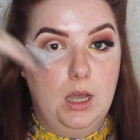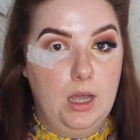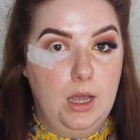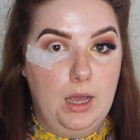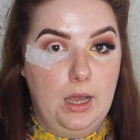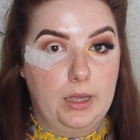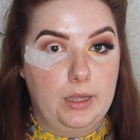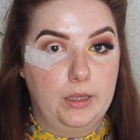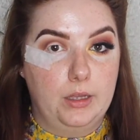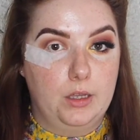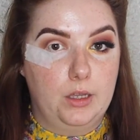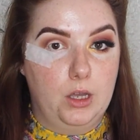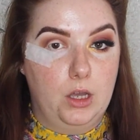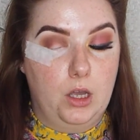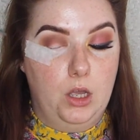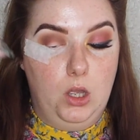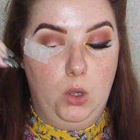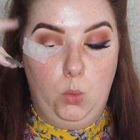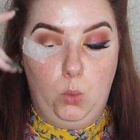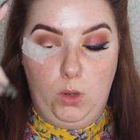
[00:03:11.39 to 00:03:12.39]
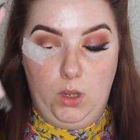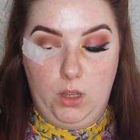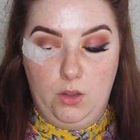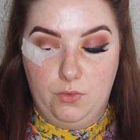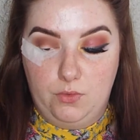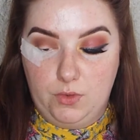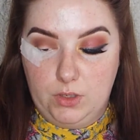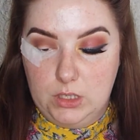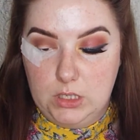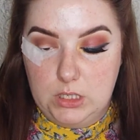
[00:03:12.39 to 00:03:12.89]
I can cut it
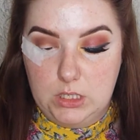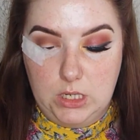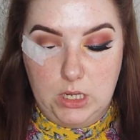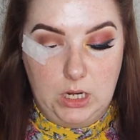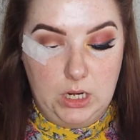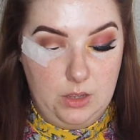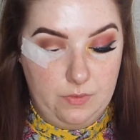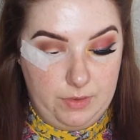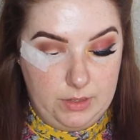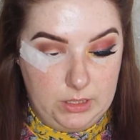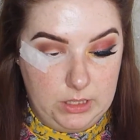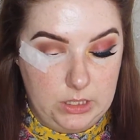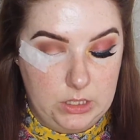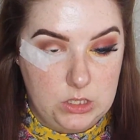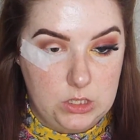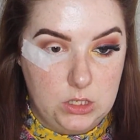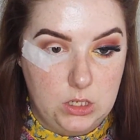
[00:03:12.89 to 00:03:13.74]
with concealer if I need to.